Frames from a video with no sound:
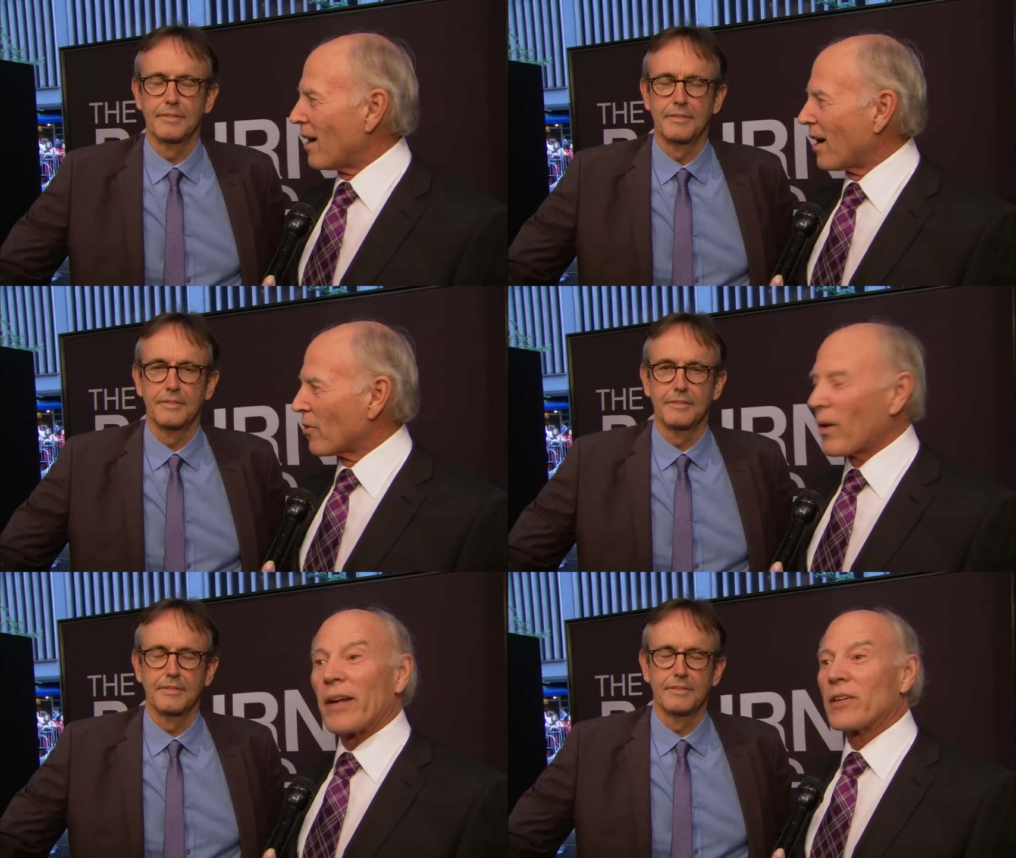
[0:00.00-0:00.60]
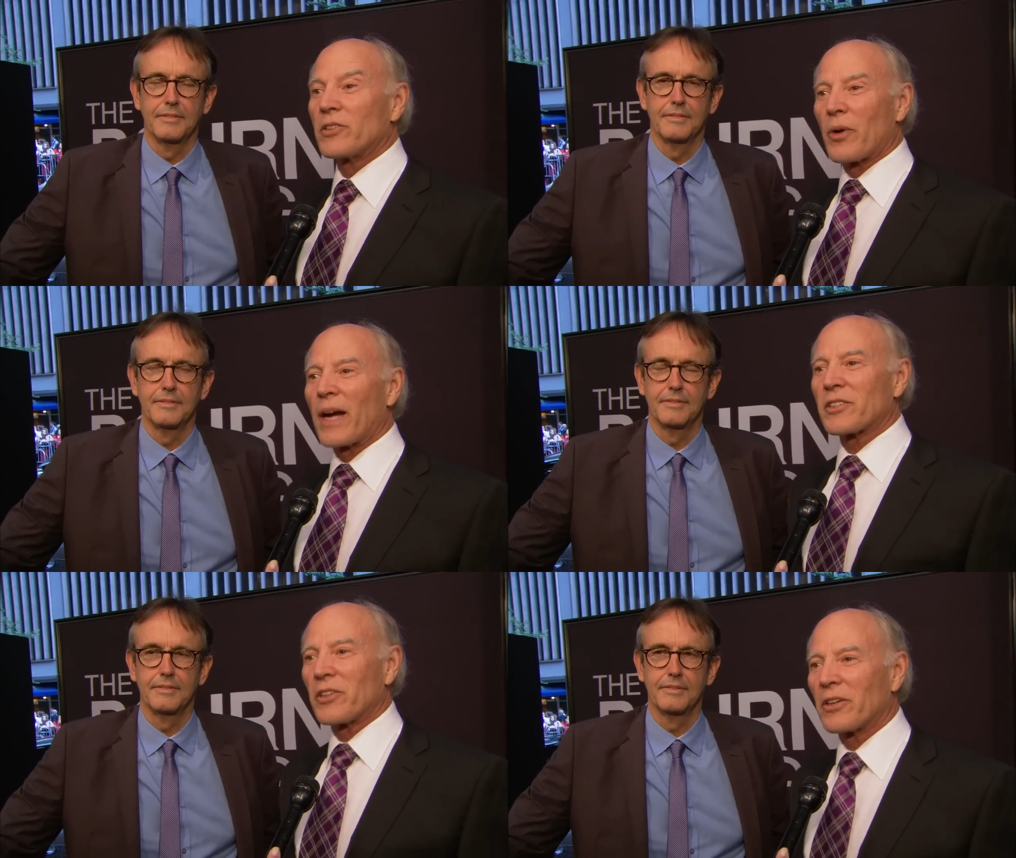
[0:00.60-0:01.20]
Speaker 1: our writer
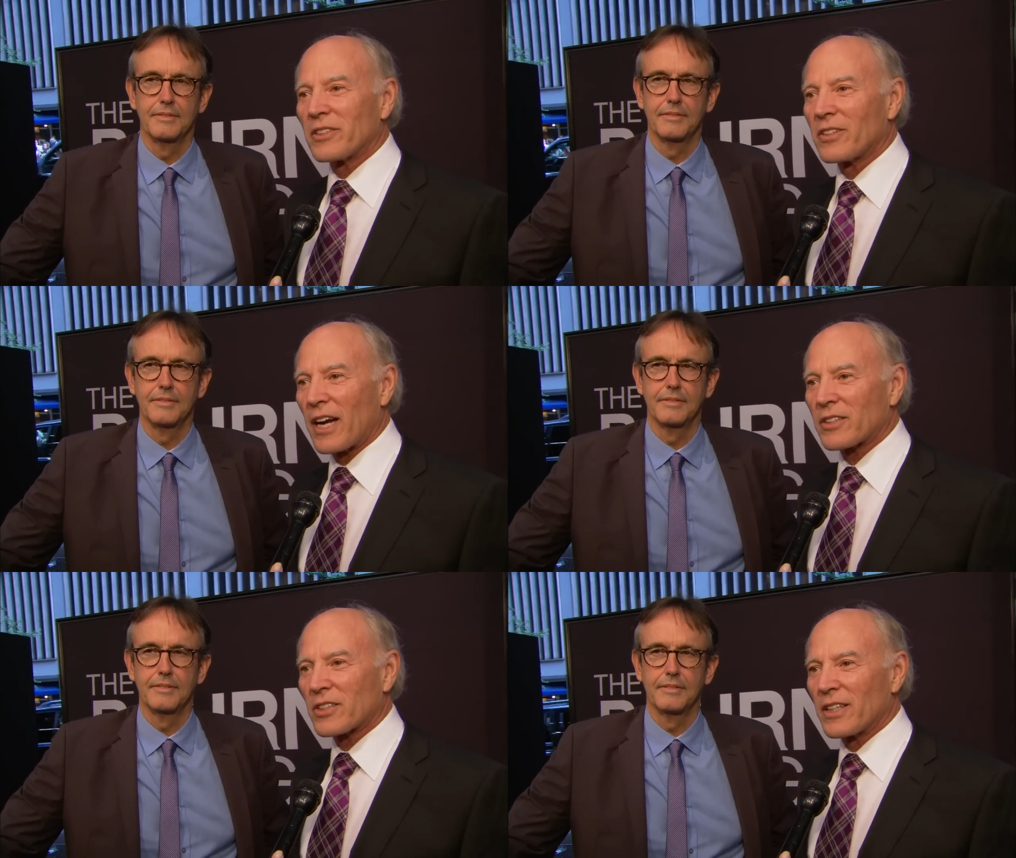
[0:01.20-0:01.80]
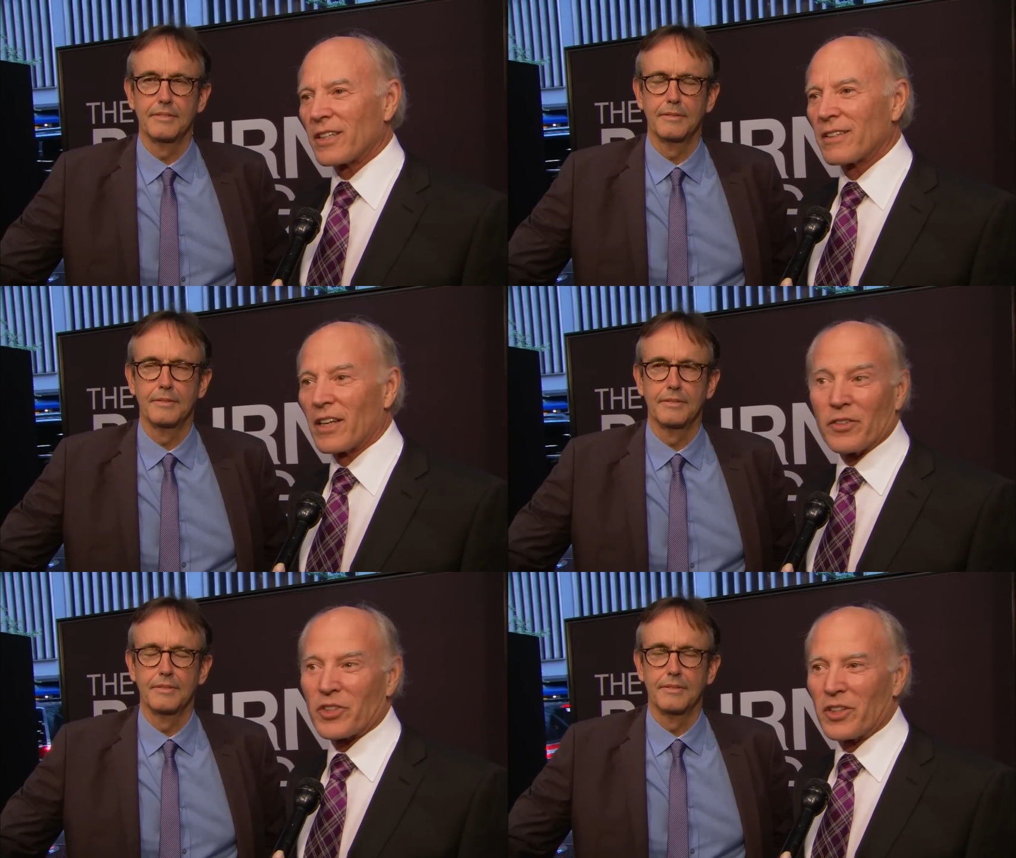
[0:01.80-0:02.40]
director is actually
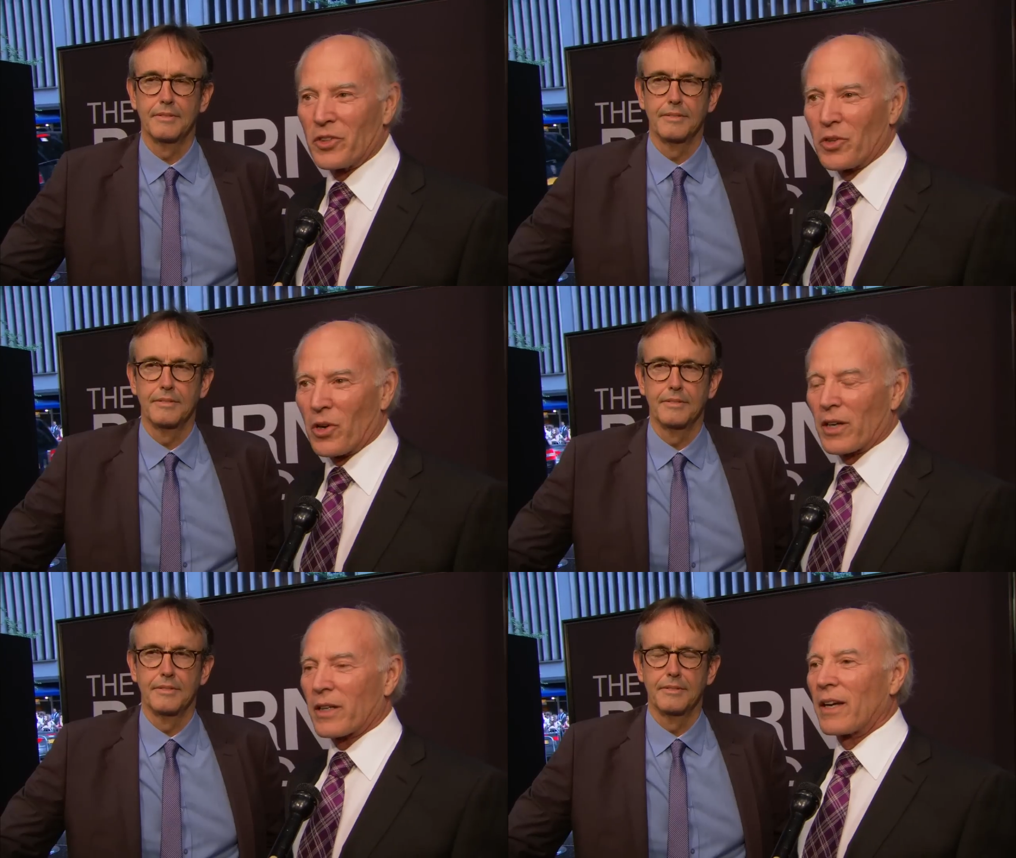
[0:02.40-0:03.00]
lives in New York,